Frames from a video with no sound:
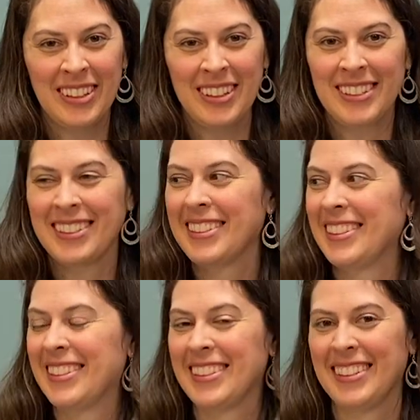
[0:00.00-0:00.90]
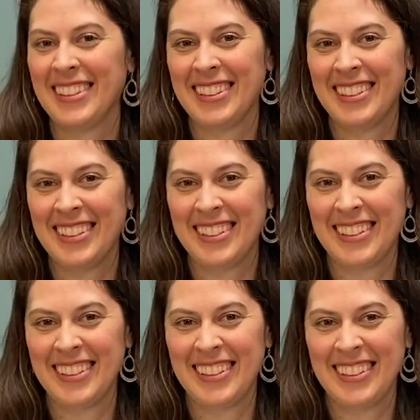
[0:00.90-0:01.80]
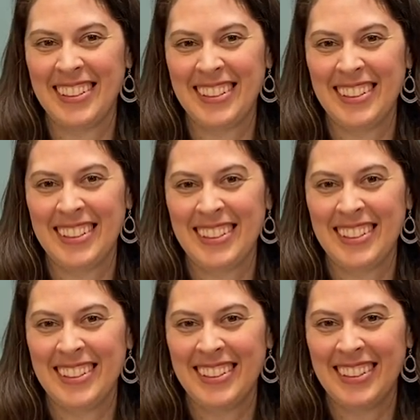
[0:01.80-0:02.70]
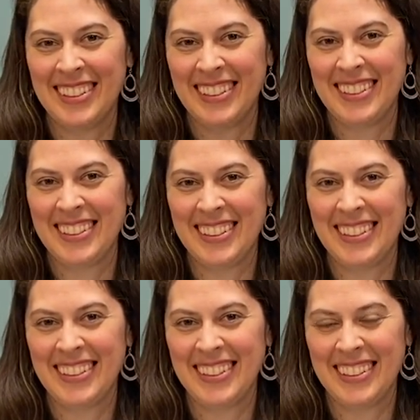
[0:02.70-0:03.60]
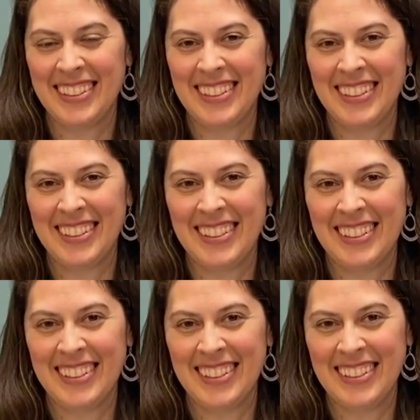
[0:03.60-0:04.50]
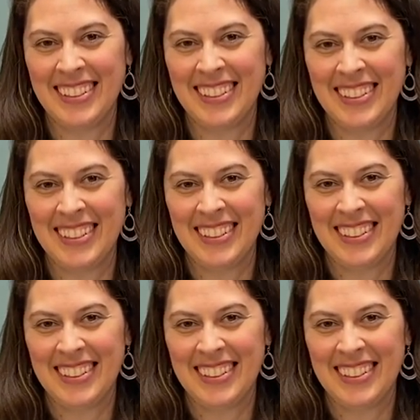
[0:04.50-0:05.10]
[no speech]